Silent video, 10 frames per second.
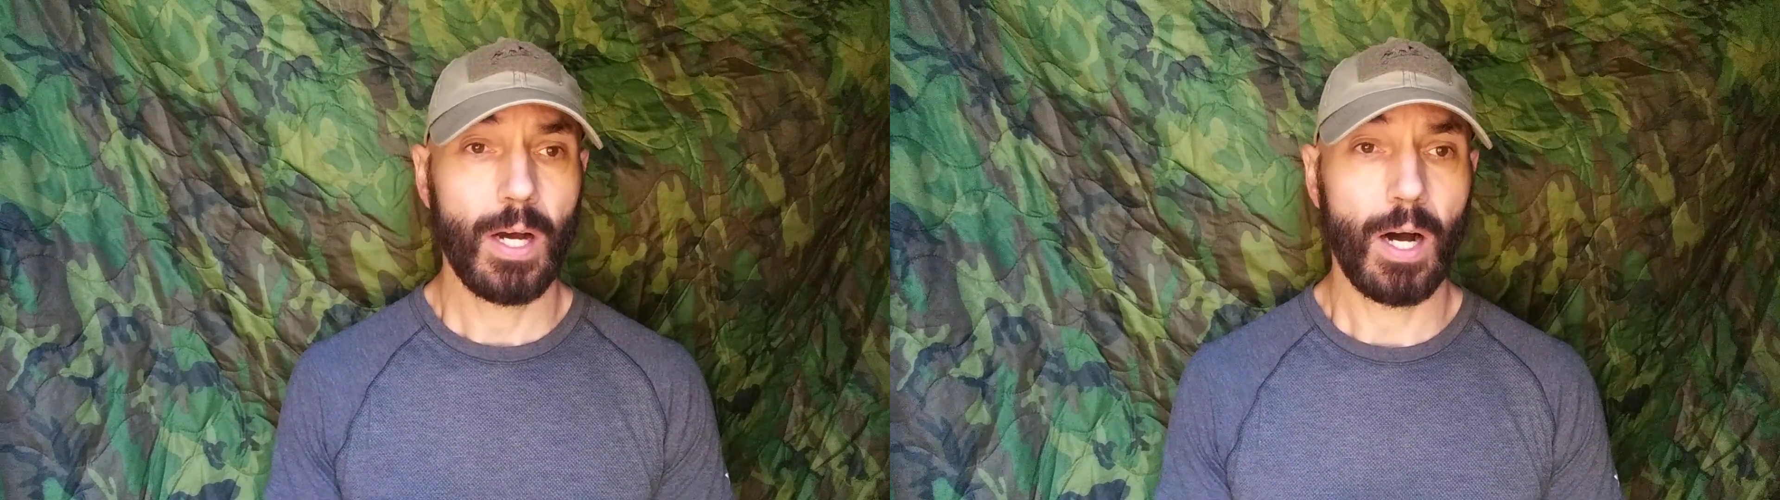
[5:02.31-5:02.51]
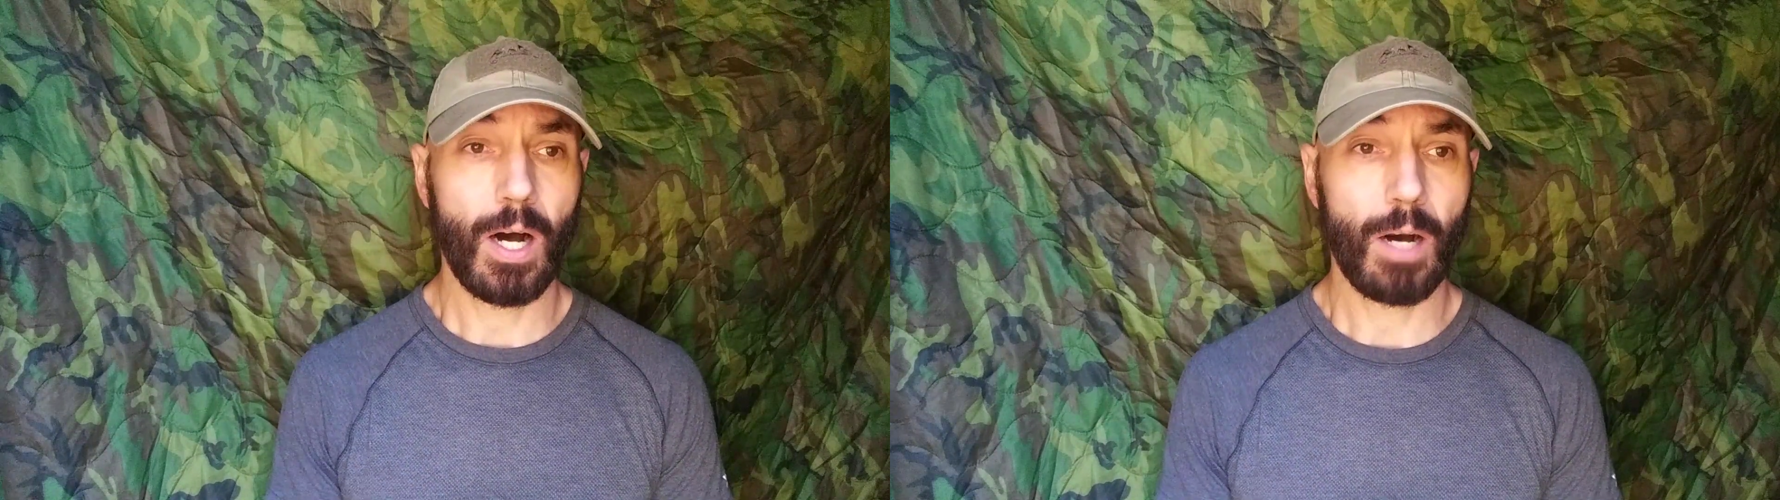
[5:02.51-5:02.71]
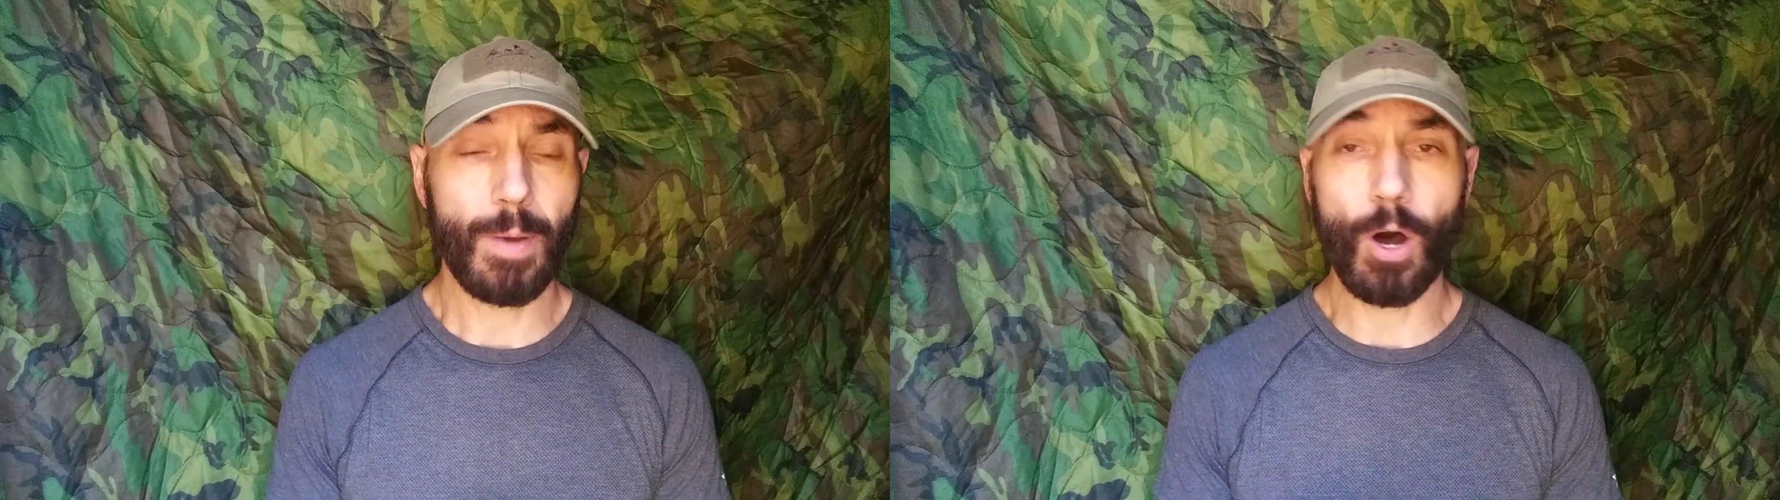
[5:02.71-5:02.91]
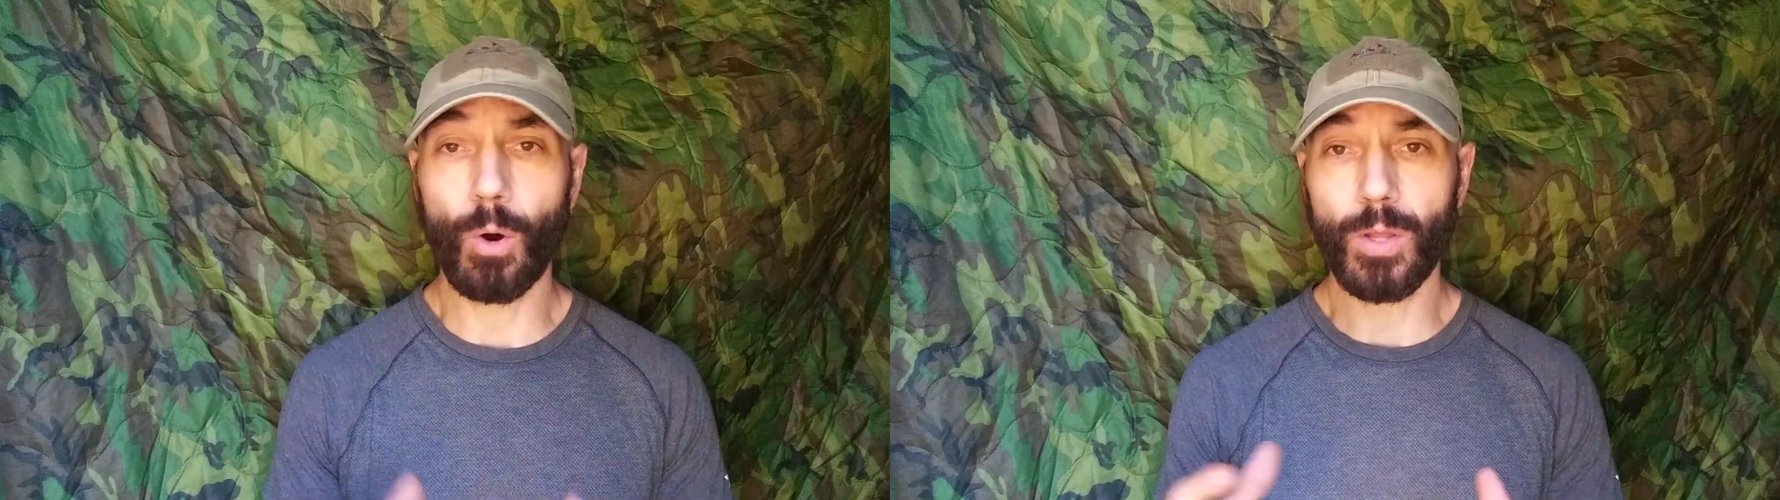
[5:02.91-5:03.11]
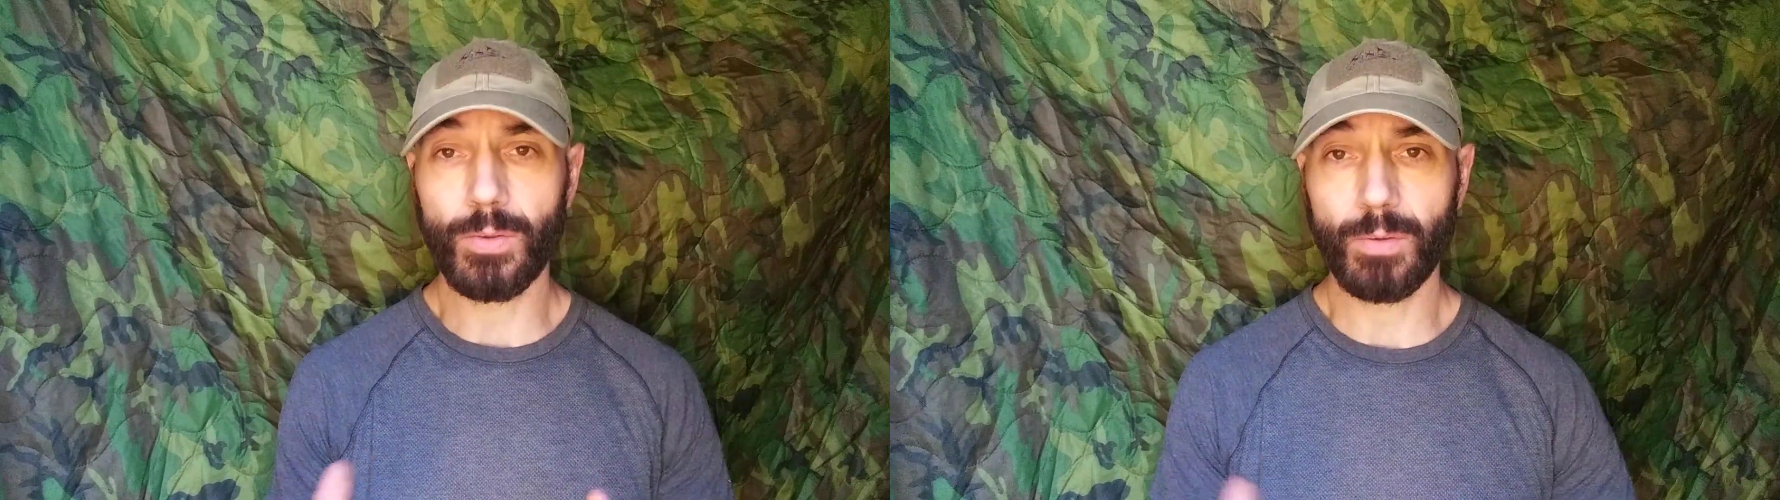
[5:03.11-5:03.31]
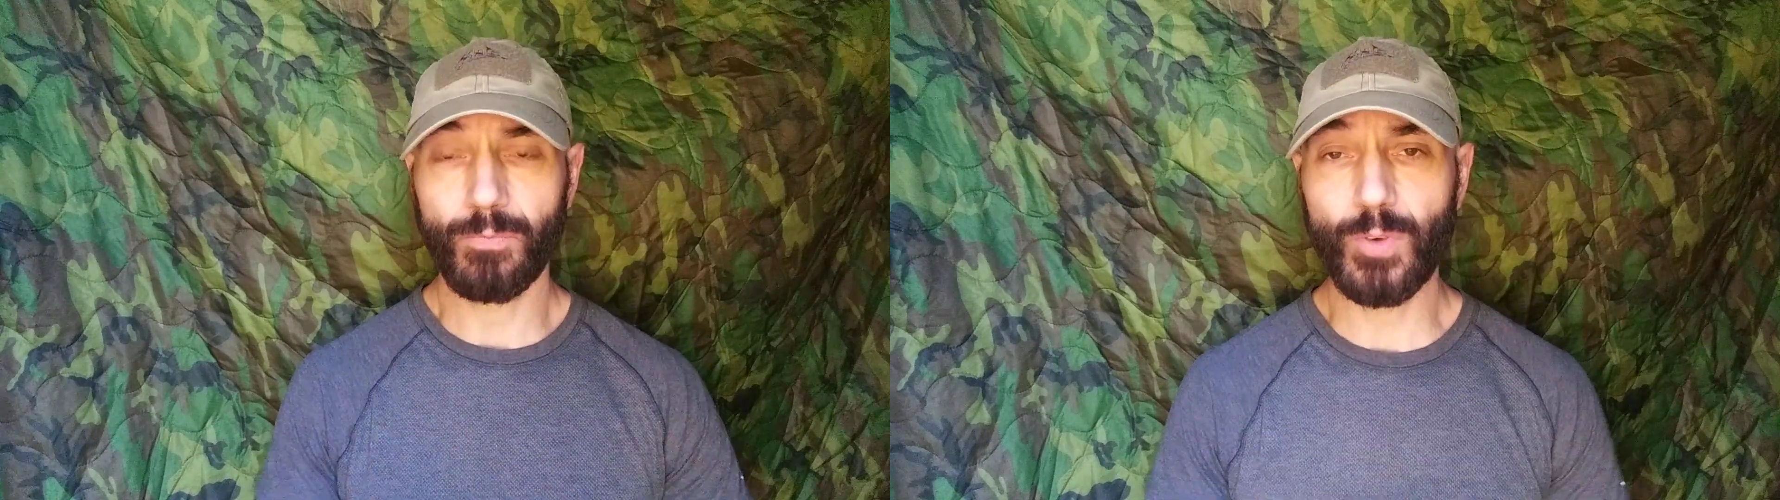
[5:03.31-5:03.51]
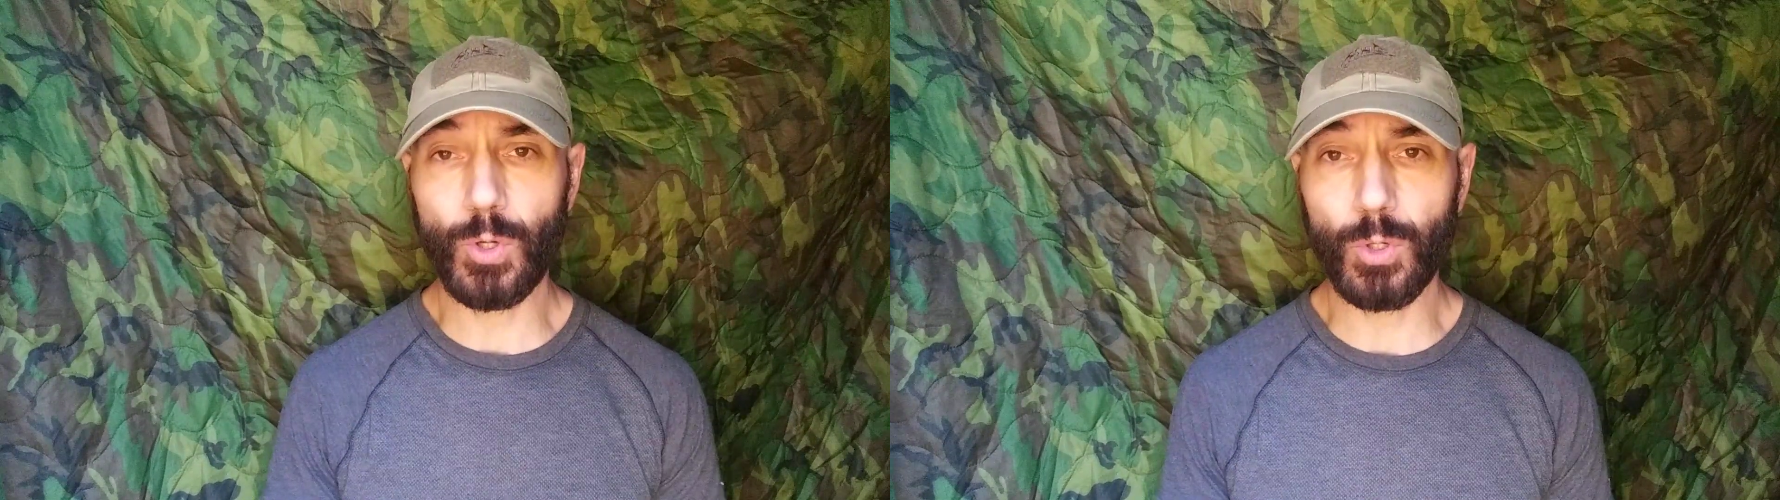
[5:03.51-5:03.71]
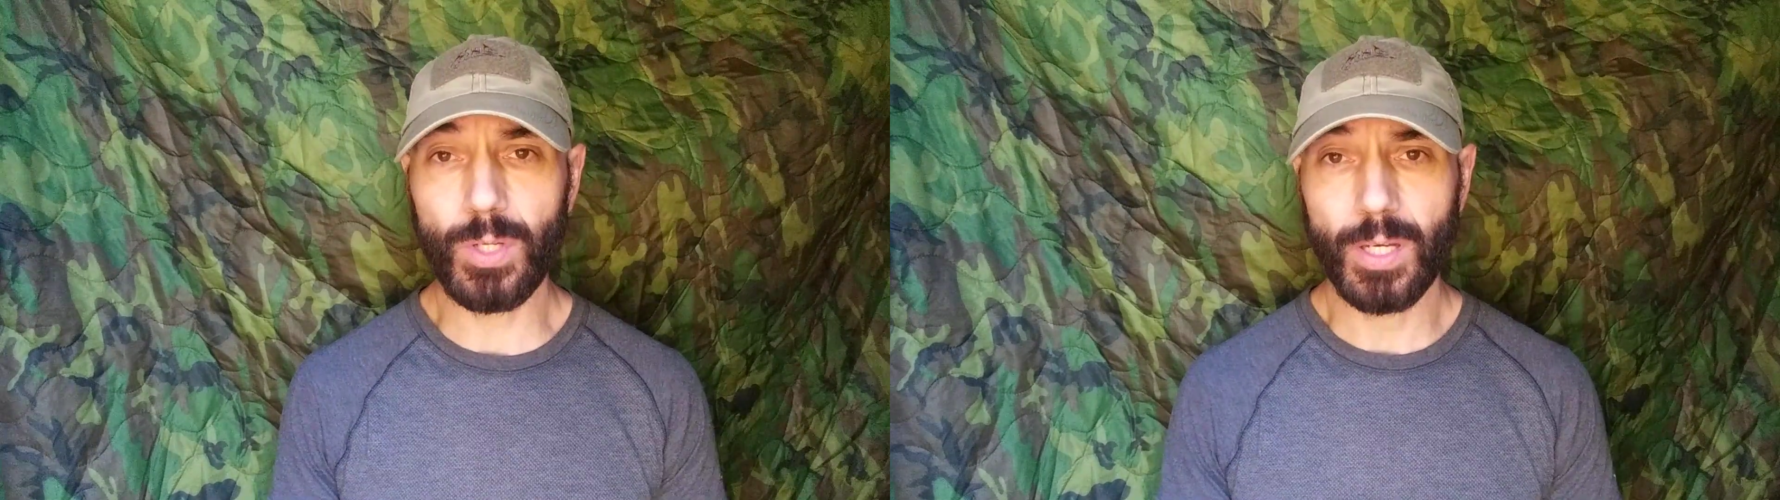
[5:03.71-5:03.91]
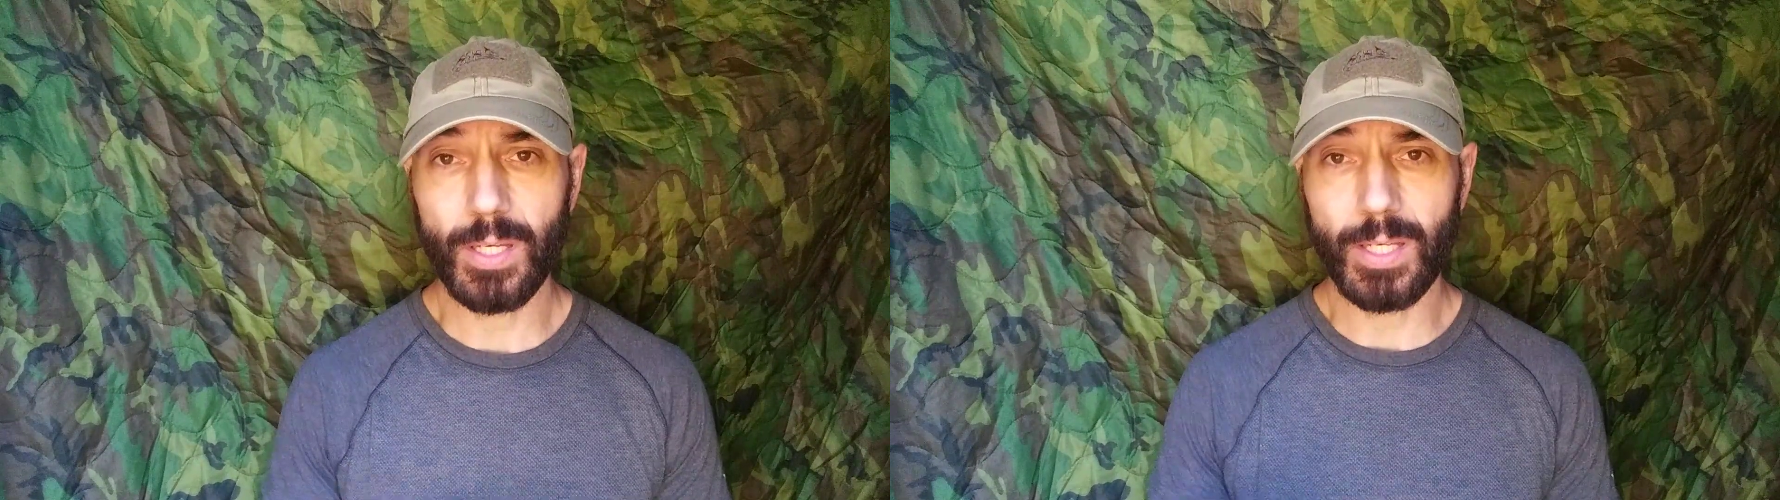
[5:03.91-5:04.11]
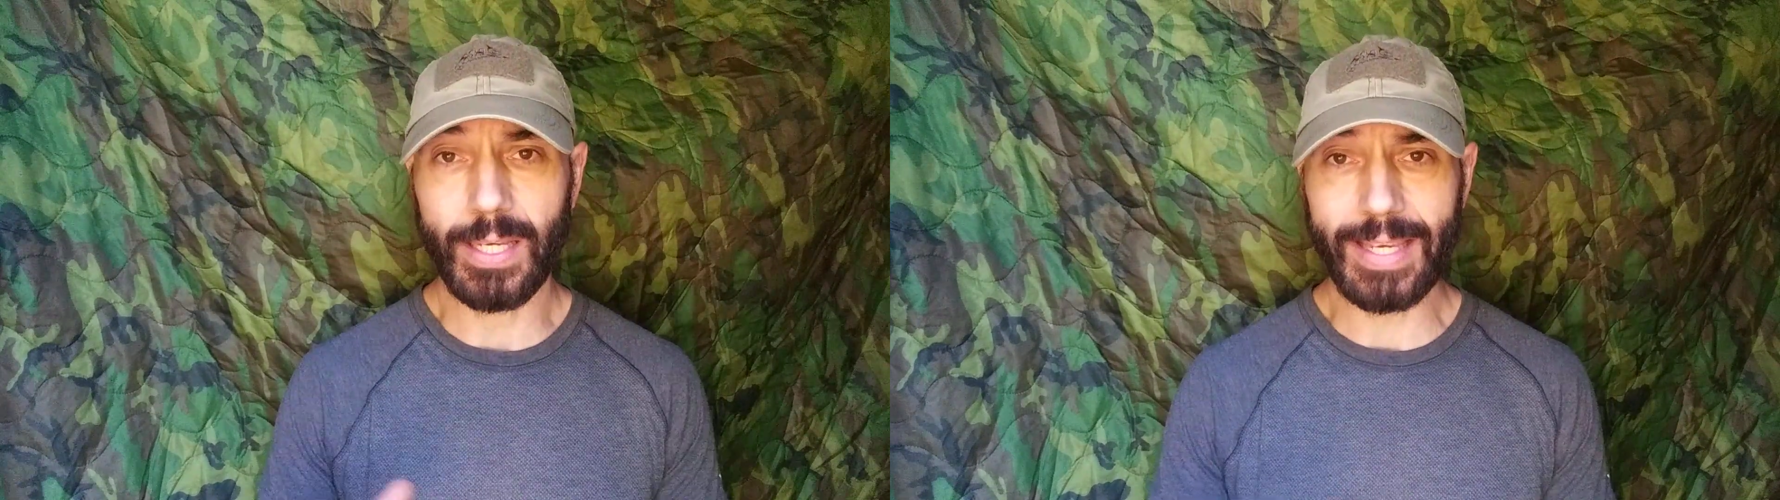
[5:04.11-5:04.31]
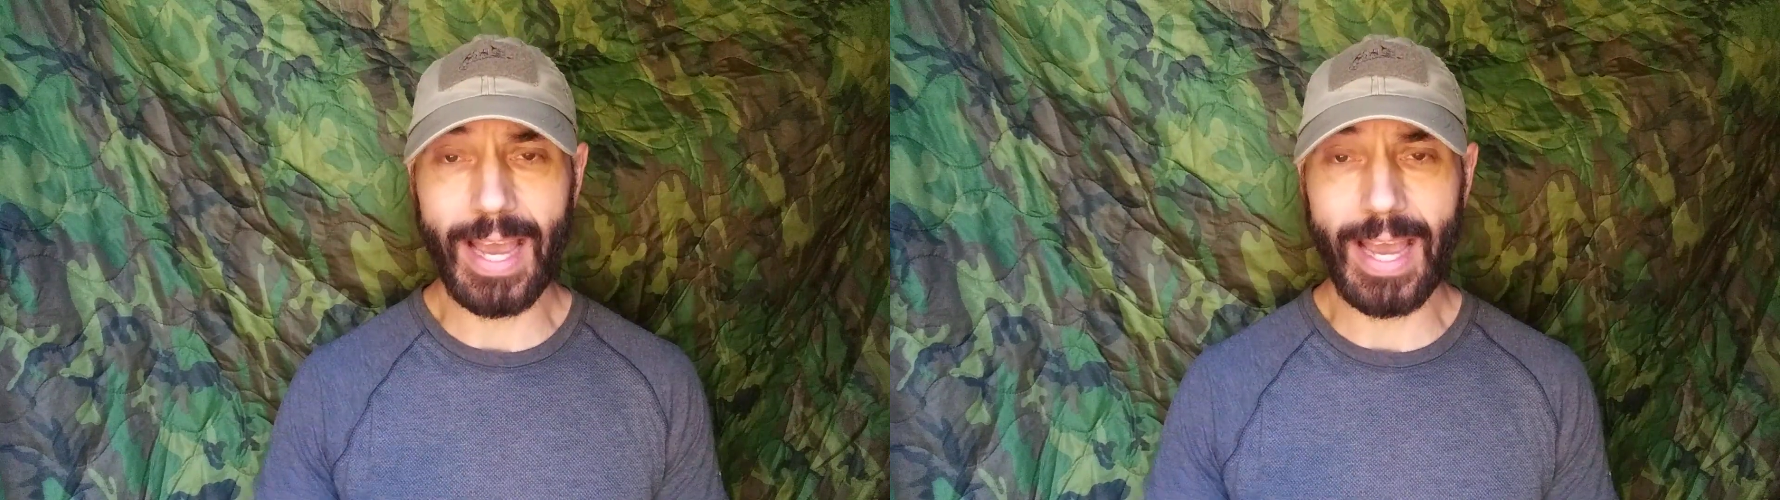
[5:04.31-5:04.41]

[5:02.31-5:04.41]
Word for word: um, oh, and food in